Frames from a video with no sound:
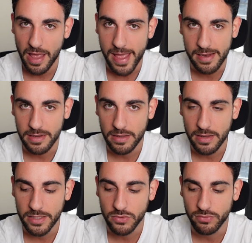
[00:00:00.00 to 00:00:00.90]
And
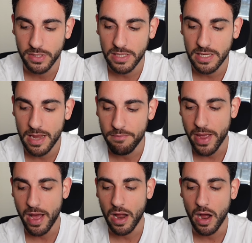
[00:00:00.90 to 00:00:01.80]
it's really
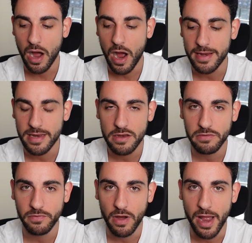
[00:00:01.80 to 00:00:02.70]
about
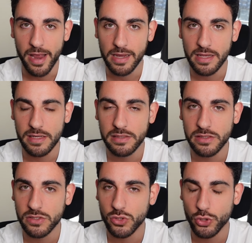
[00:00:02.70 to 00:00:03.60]
identifying, is
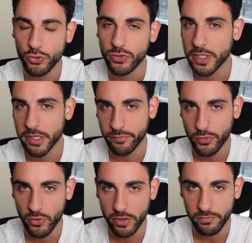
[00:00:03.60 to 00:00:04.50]
this truly
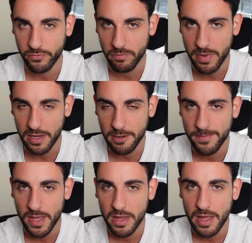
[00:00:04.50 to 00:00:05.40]
important for me?
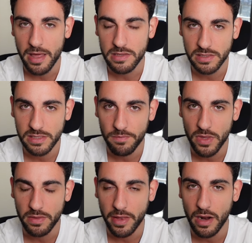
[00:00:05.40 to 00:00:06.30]
Is this
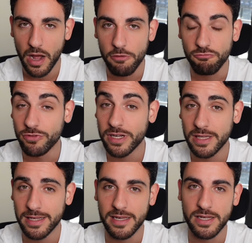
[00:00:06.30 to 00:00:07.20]
something that I
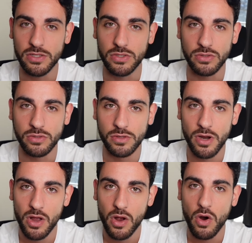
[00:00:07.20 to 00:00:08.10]
really need to do?
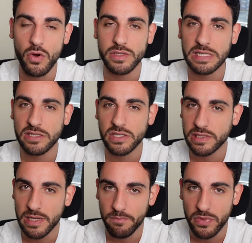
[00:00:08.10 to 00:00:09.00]
Or is this just
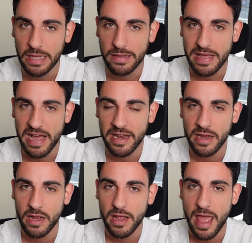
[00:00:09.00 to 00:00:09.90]
something that
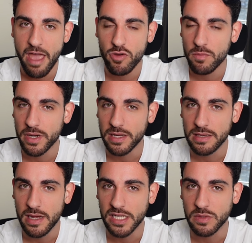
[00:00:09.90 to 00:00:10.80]
everybody
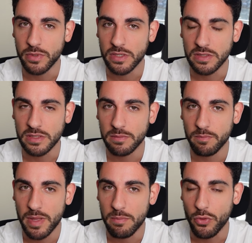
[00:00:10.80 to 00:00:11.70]
does because
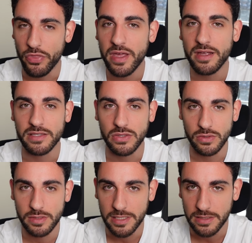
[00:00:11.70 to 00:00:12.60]
people think it's a
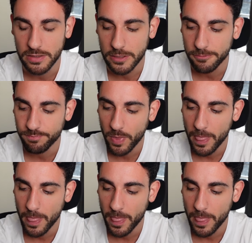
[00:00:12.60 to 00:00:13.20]
good thing to do?